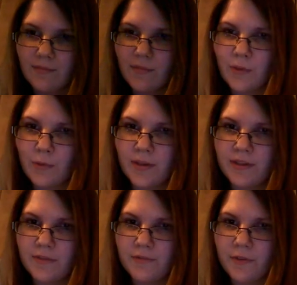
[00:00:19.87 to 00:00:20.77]
The
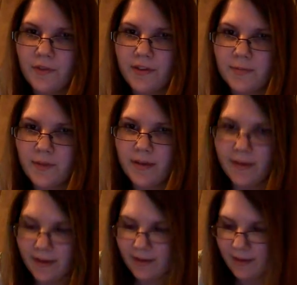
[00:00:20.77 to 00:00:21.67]
reason for this
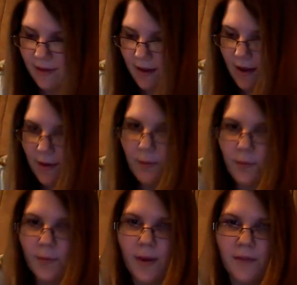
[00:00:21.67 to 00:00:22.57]
being
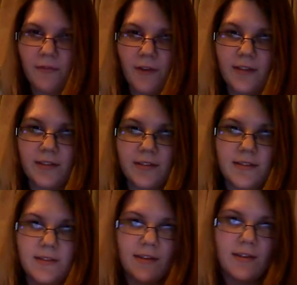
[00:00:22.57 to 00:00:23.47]
one of my
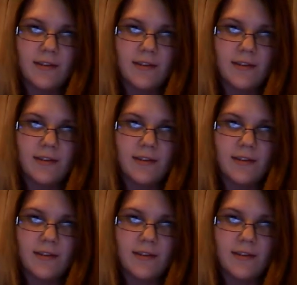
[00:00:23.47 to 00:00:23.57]
friends